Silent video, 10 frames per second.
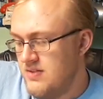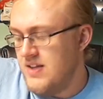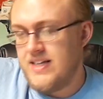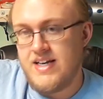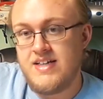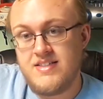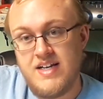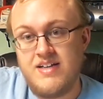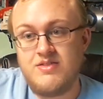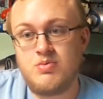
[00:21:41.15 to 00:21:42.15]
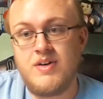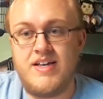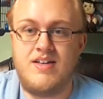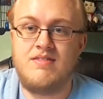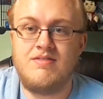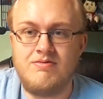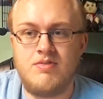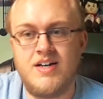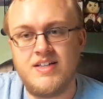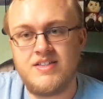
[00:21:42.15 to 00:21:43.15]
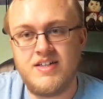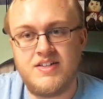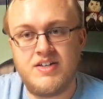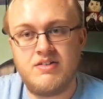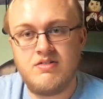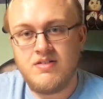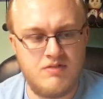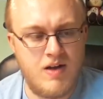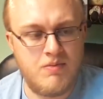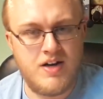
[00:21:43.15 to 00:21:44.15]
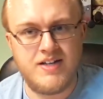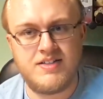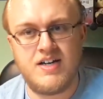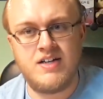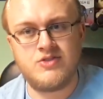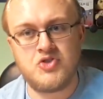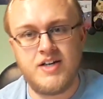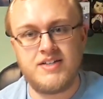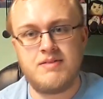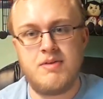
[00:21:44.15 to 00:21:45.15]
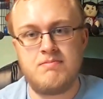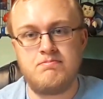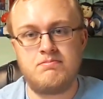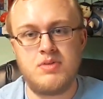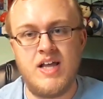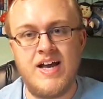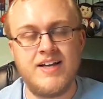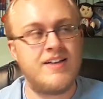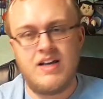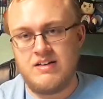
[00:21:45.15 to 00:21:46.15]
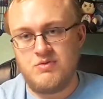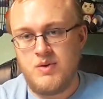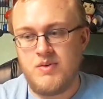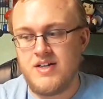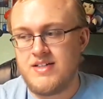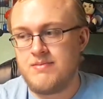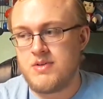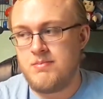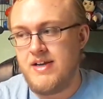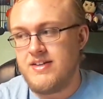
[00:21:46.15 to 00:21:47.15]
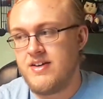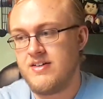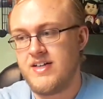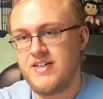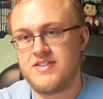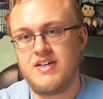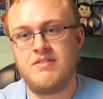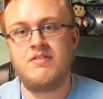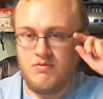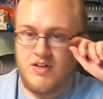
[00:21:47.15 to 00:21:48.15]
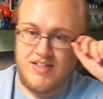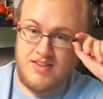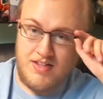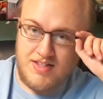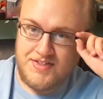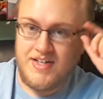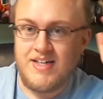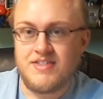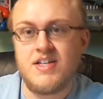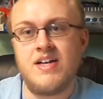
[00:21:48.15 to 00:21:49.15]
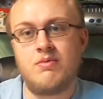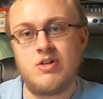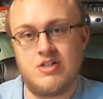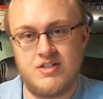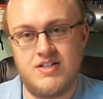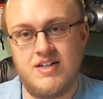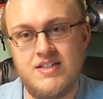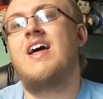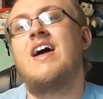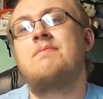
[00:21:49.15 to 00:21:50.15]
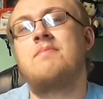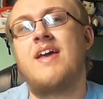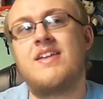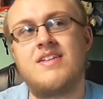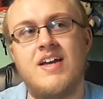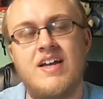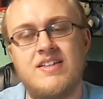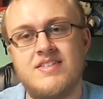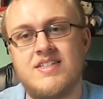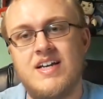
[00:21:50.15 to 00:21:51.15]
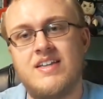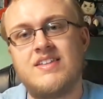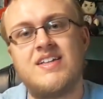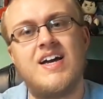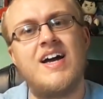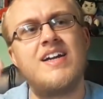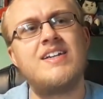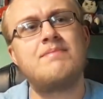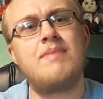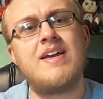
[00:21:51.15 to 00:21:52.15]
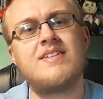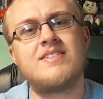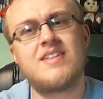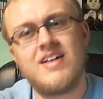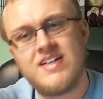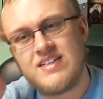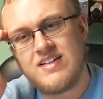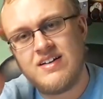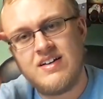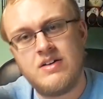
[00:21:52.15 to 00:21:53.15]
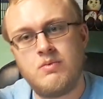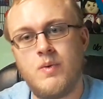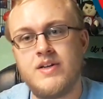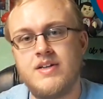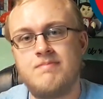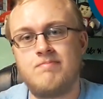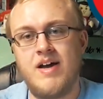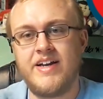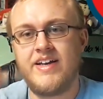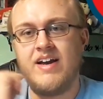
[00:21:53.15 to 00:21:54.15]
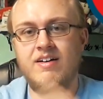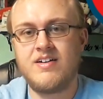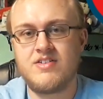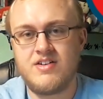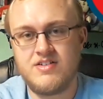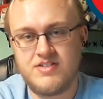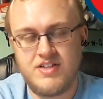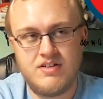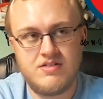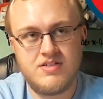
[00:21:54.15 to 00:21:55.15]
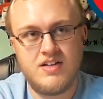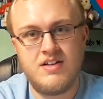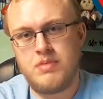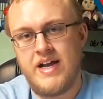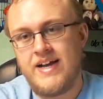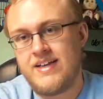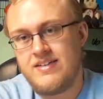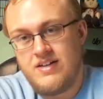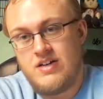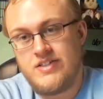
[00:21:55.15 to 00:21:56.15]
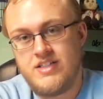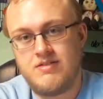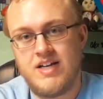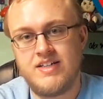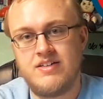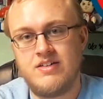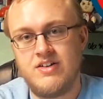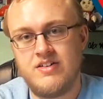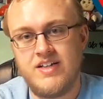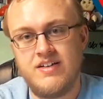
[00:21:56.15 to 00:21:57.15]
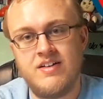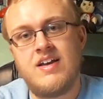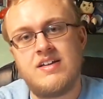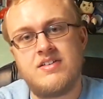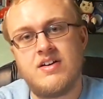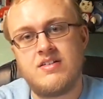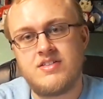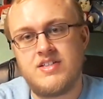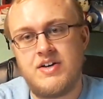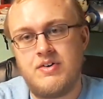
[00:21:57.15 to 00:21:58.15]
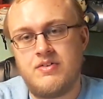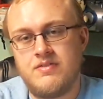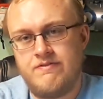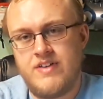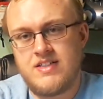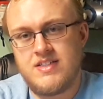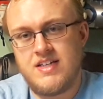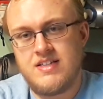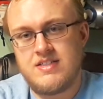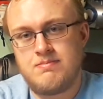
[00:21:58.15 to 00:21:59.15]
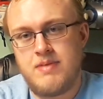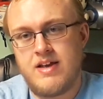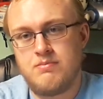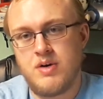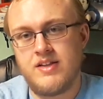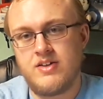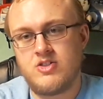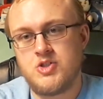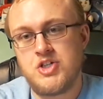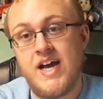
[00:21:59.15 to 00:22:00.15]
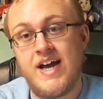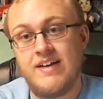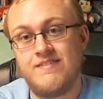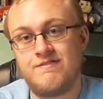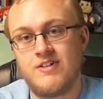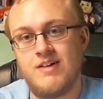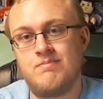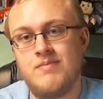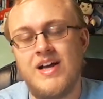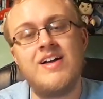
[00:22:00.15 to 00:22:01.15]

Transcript: Like I said, we want Andre to be black, and we want him to be nerdy, so one of the designs I worked on, I made a design kinda based on one of my characters, his black and also kinda nerdy, and also Vince's big brother Chad from